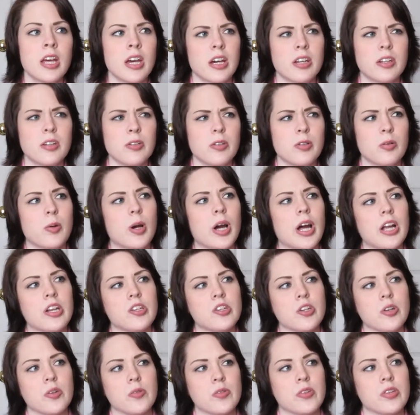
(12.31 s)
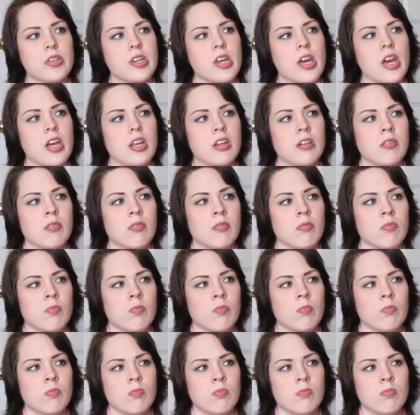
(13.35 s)
I don't know why I chose 10.
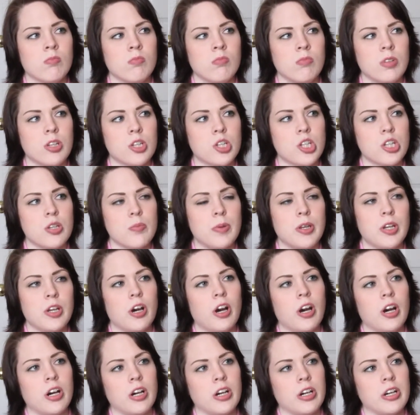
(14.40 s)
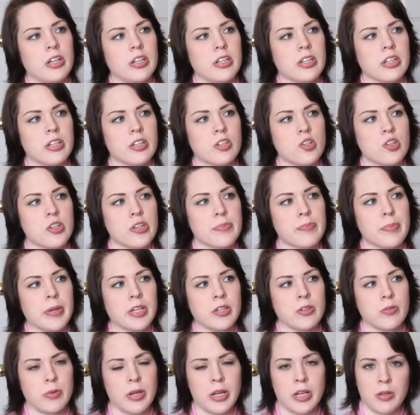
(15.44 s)
It should have been odd and just
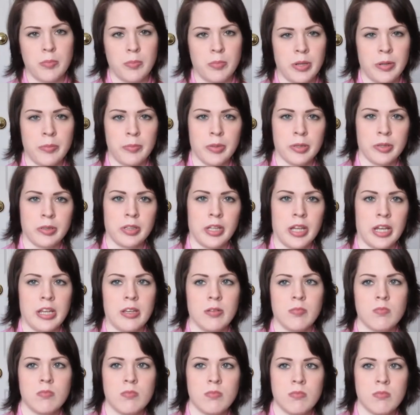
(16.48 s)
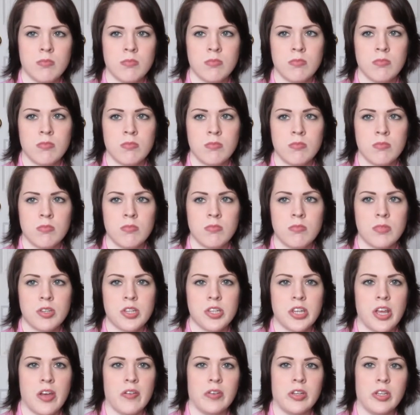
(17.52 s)
picked a random number like
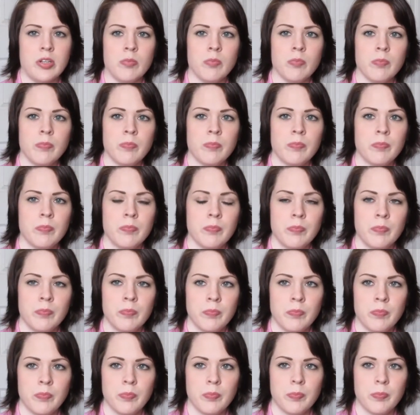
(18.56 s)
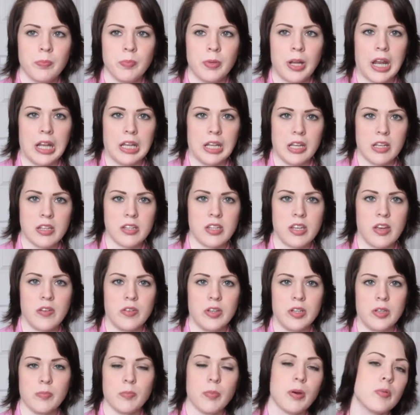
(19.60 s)
7. I like
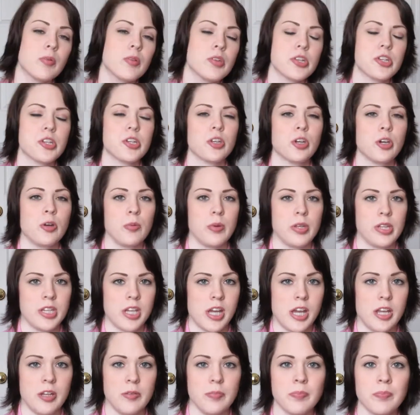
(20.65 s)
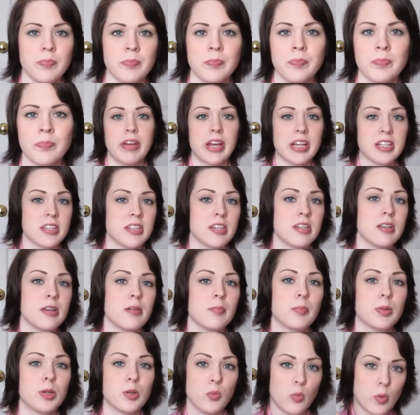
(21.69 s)
7, but we'll still go with 10. Fact
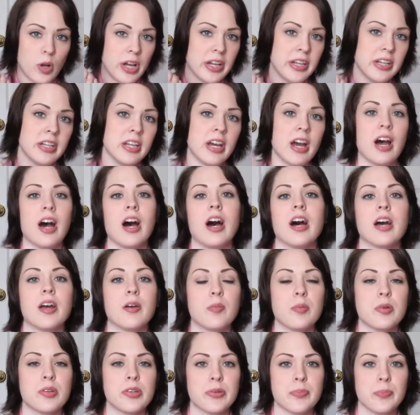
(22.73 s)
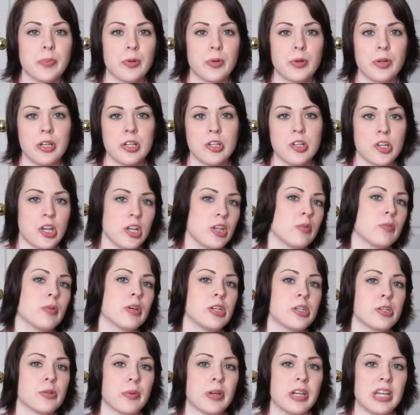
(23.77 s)
number 1, I was born
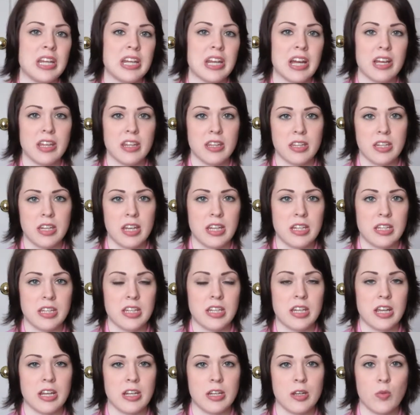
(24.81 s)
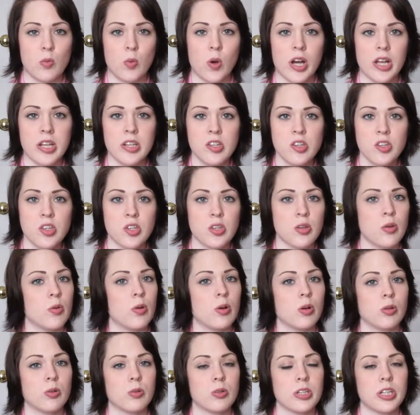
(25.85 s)
January 29th, 1991,
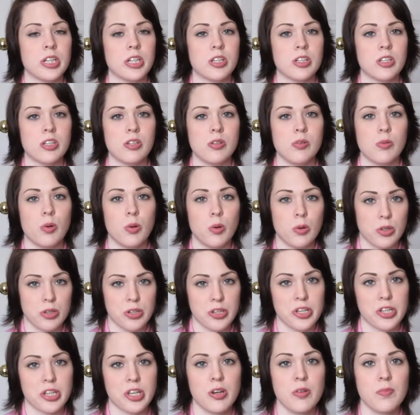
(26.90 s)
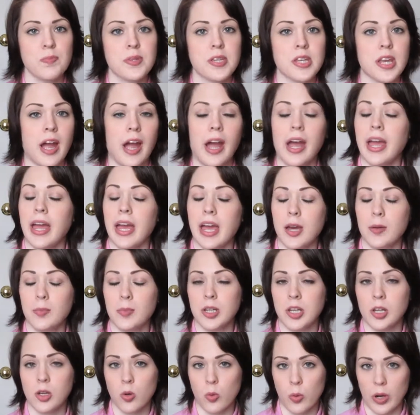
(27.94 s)
so according to horoscopes, I
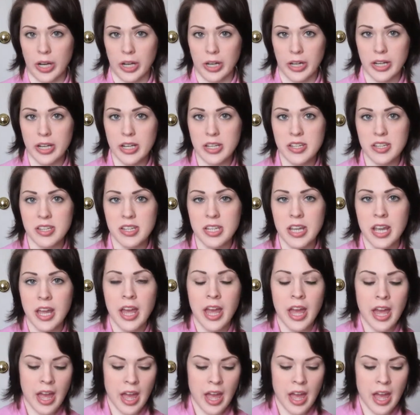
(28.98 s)
am an Aquarius.